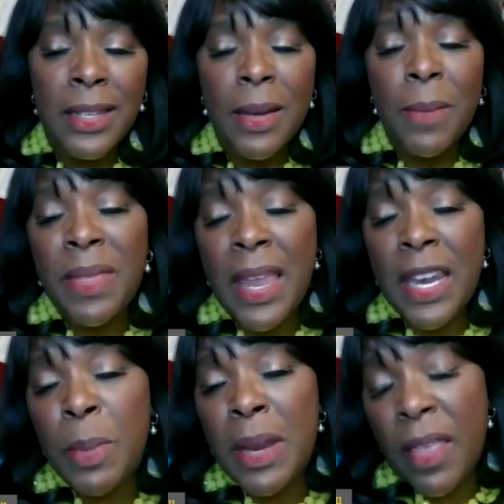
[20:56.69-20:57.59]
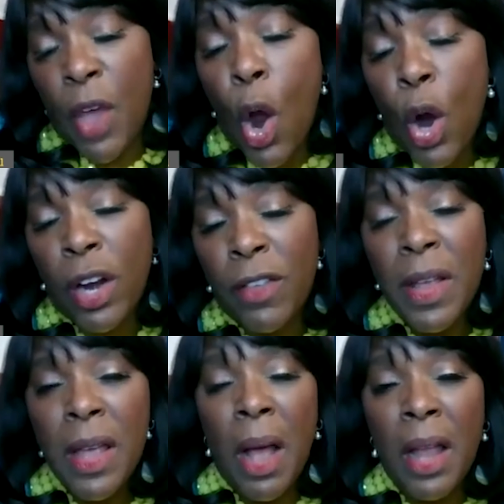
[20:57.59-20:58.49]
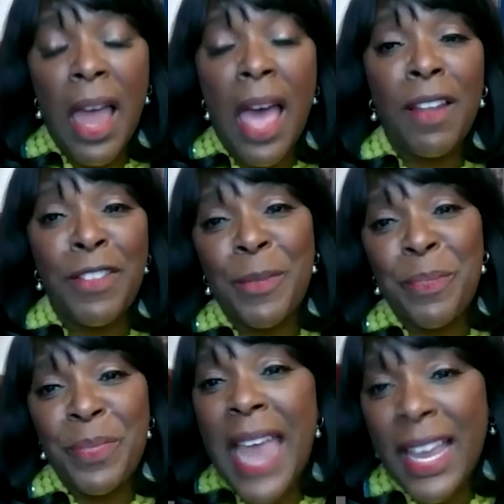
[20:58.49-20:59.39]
something that has been at the heart of a lot of the